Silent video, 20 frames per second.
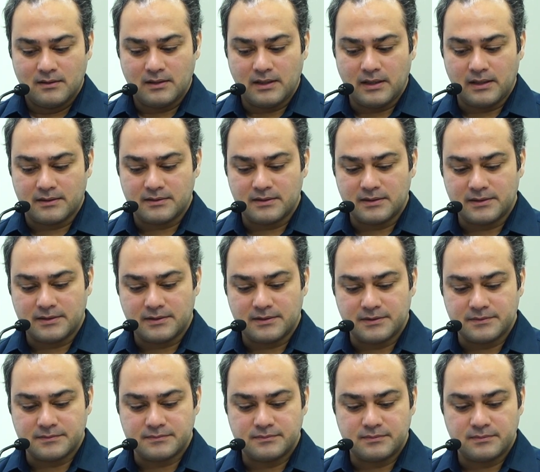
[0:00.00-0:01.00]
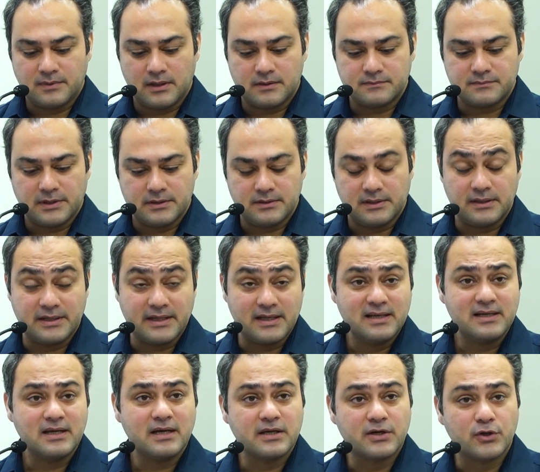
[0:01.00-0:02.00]
And in
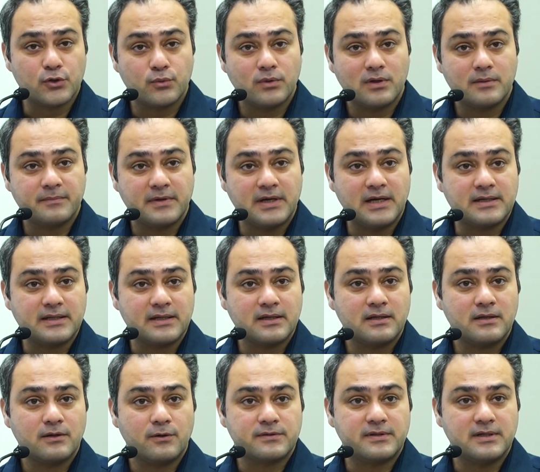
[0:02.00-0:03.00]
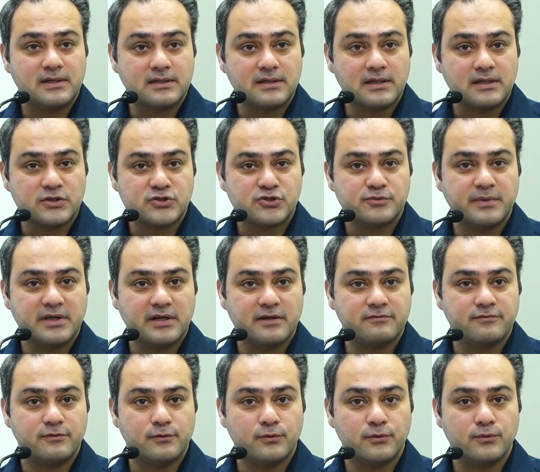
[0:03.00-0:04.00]
Delhi, I grew up eating authentic Kashmiri
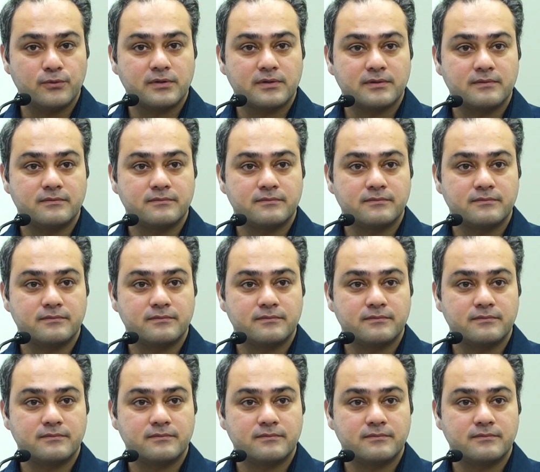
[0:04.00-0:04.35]
food,